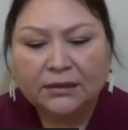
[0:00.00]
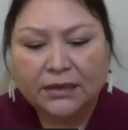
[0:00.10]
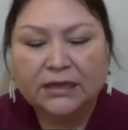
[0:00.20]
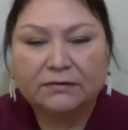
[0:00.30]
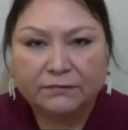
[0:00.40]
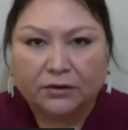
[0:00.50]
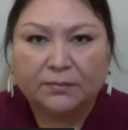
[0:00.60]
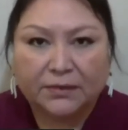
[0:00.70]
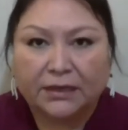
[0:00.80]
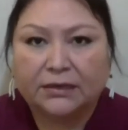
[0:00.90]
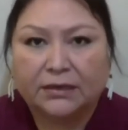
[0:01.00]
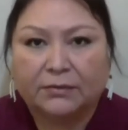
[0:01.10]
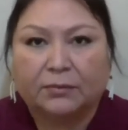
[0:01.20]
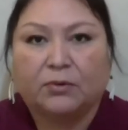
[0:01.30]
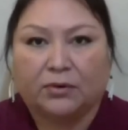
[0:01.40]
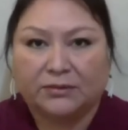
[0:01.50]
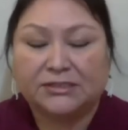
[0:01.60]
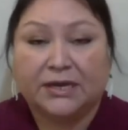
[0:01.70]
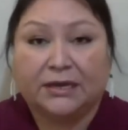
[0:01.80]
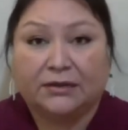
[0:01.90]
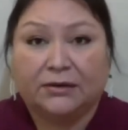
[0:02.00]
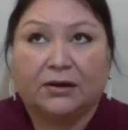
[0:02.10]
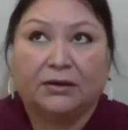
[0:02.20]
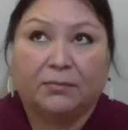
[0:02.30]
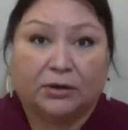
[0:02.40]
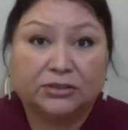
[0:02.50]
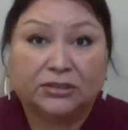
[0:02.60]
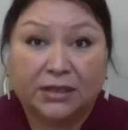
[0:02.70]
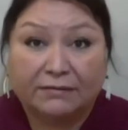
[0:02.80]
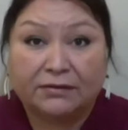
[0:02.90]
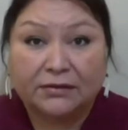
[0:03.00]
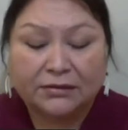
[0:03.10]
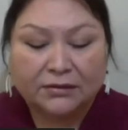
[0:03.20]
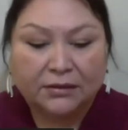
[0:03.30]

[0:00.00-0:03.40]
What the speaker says: and they confirmed that a report was taken on March 11th.